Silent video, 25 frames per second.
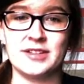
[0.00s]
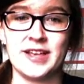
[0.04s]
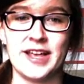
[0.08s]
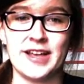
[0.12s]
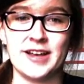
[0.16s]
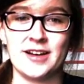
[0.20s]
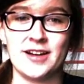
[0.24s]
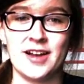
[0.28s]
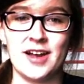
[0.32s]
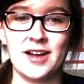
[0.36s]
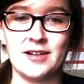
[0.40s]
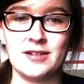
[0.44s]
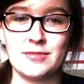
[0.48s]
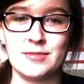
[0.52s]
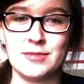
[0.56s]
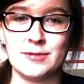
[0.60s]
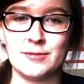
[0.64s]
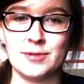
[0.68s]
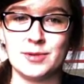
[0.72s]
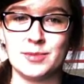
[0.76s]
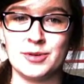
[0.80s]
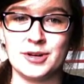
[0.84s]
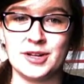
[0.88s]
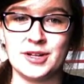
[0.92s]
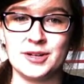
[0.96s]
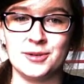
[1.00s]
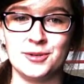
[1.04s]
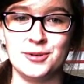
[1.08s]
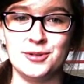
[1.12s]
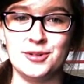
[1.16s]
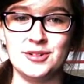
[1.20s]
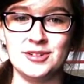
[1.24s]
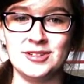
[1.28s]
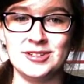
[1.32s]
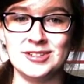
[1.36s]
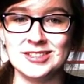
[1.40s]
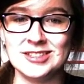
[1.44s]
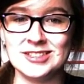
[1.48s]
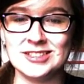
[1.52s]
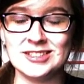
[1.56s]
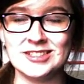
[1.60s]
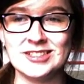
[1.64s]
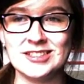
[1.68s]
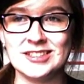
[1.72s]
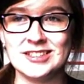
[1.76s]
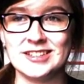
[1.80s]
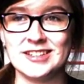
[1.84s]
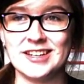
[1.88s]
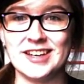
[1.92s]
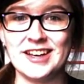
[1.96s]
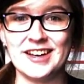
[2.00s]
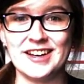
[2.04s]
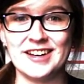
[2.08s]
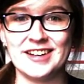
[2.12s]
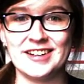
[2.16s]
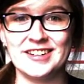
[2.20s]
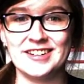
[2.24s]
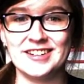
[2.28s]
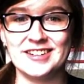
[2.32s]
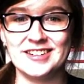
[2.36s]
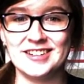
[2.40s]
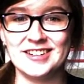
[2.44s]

Hang around, we're pretty cool. Yeah.